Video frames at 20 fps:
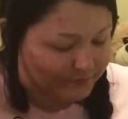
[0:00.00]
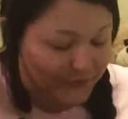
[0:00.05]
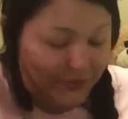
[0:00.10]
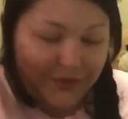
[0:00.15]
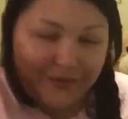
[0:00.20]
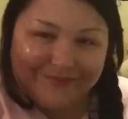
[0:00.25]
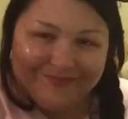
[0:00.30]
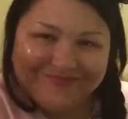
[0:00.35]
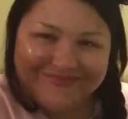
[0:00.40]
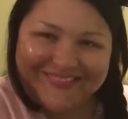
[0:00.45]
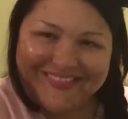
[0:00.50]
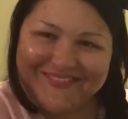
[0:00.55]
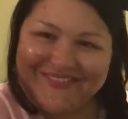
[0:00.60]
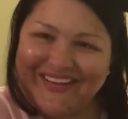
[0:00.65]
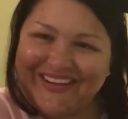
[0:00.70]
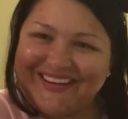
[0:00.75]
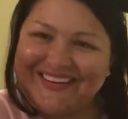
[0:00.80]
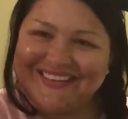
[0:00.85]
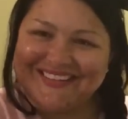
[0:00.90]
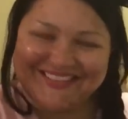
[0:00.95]
Oh, I'm
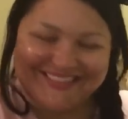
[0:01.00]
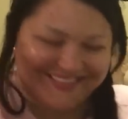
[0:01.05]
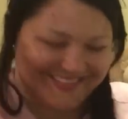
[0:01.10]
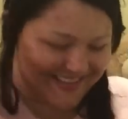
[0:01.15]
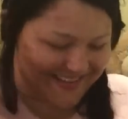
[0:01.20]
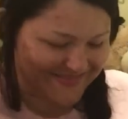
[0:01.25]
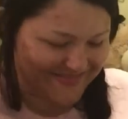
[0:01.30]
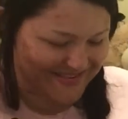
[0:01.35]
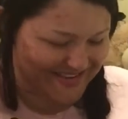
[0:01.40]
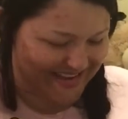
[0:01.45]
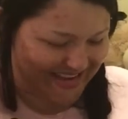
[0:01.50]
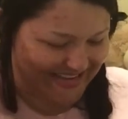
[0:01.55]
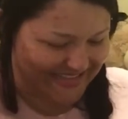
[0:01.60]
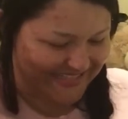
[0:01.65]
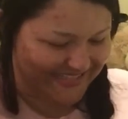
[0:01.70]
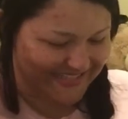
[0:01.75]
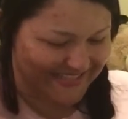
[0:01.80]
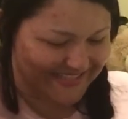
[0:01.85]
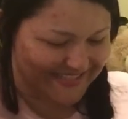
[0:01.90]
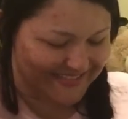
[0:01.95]
not going to show you that one yet.
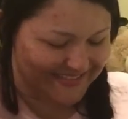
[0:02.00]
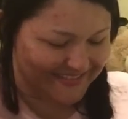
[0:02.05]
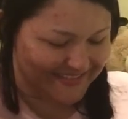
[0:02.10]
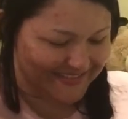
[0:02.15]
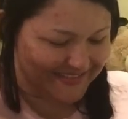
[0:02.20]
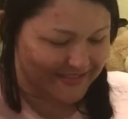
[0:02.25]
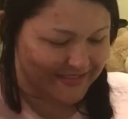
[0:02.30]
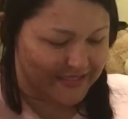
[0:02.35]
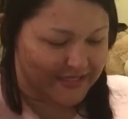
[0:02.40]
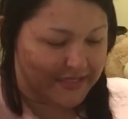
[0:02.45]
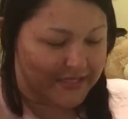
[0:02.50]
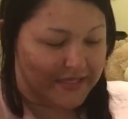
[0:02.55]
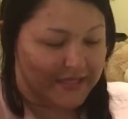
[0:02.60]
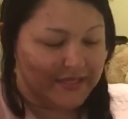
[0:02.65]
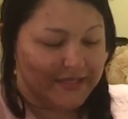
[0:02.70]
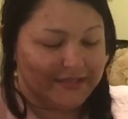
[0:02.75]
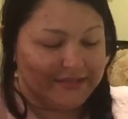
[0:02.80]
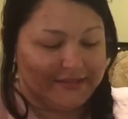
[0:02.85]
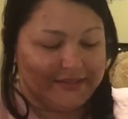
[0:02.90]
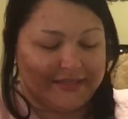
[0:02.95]

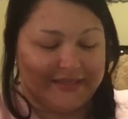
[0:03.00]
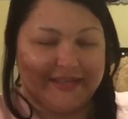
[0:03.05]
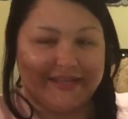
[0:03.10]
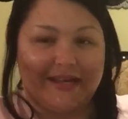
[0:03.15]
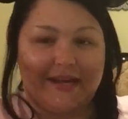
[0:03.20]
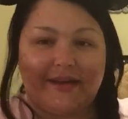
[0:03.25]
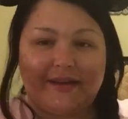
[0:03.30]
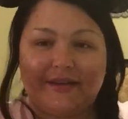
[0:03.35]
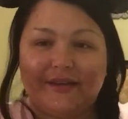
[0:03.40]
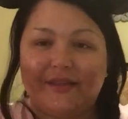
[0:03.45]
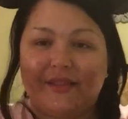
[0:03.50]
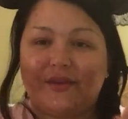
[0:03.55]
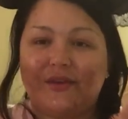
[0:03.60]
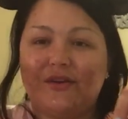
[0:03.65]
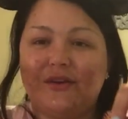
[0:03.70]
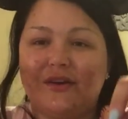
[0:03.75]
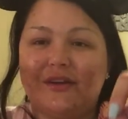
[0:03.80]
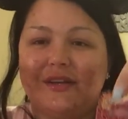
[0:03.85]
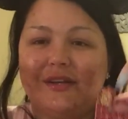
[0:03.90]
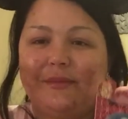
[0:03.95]
Then I got another
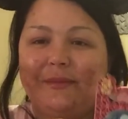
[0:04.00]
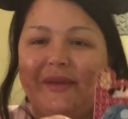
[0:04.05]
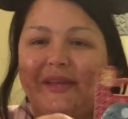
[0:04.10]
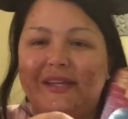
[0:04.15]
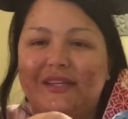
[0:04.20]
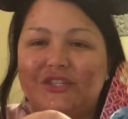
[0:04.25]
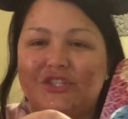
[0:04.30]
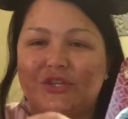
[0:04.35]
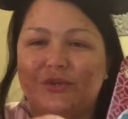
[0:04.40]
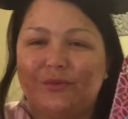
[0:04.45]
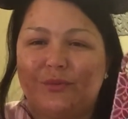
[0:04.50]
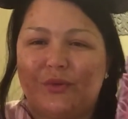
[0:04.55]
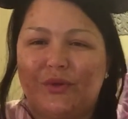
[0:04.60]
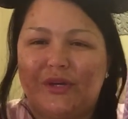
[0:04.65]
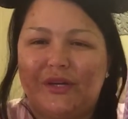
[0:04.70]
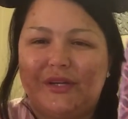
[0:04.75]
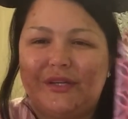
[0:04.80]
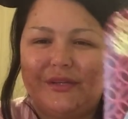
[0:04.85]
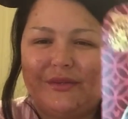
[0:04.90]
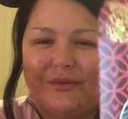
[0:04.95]
Haunted Mansion
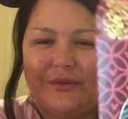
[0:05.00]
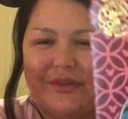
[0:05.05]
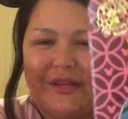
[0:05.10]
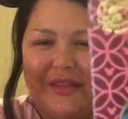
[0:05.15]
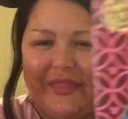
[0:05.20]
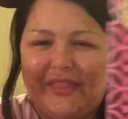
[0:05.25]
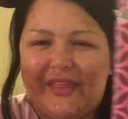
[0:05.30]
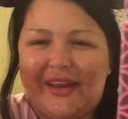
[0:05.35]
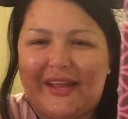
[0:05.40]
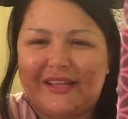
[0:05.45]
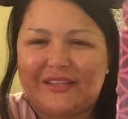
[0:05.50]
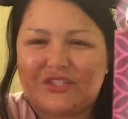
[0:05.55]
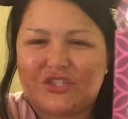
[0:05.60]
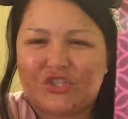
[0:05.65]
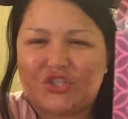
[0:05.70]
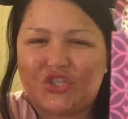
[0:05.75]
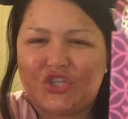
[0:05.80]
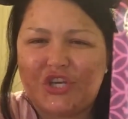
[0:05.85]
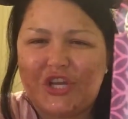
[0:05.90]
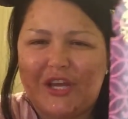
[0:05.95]
one that has
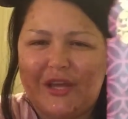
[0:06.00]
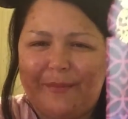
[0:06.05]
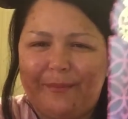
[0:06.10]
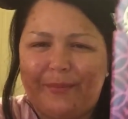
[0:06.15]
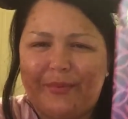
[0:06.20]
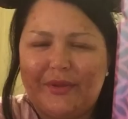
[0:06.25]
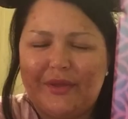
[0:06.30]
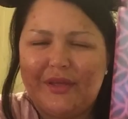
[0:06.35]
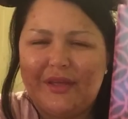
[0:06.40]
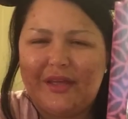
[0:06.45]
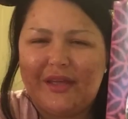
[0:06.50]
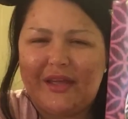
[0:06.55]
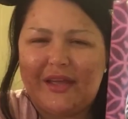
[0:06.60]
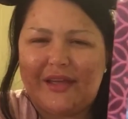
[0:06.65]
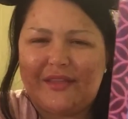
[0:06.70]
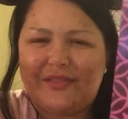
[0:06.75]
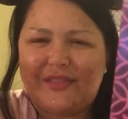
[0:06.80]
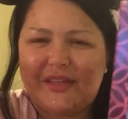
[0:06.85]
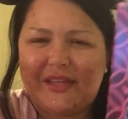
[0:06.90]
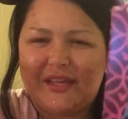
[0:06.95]
Chip
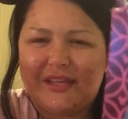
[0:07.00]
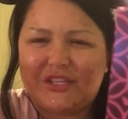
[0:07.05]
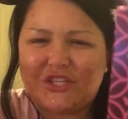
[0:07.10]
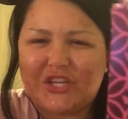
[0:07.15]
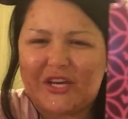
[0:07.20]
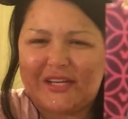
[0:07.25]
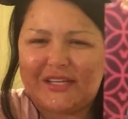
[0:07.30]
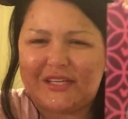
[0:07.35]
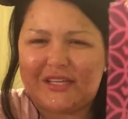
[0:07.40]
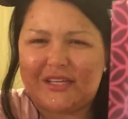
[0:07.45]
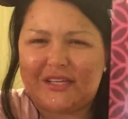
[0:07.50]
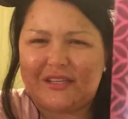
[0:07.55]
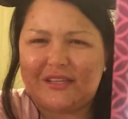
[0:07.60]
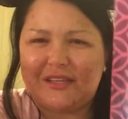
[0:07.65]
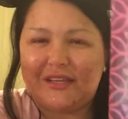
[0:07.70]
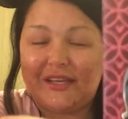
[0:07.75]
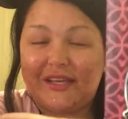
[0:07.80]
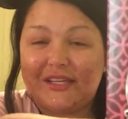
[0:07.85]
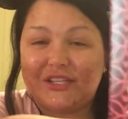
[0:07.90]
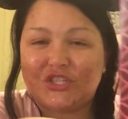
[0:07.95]
and the
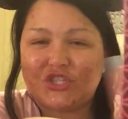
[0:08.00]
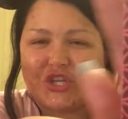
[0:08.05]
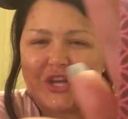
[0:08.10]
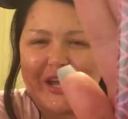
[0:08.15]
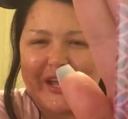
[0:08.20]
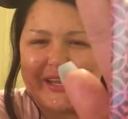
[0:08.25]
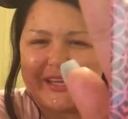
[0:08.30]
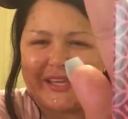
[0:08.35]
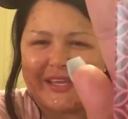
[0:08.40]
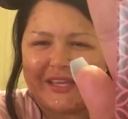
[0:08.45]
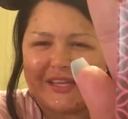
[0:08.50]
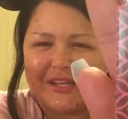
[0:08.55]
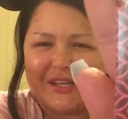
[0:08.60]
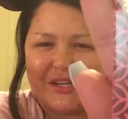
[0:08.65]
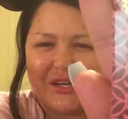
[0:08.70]
hitchhiking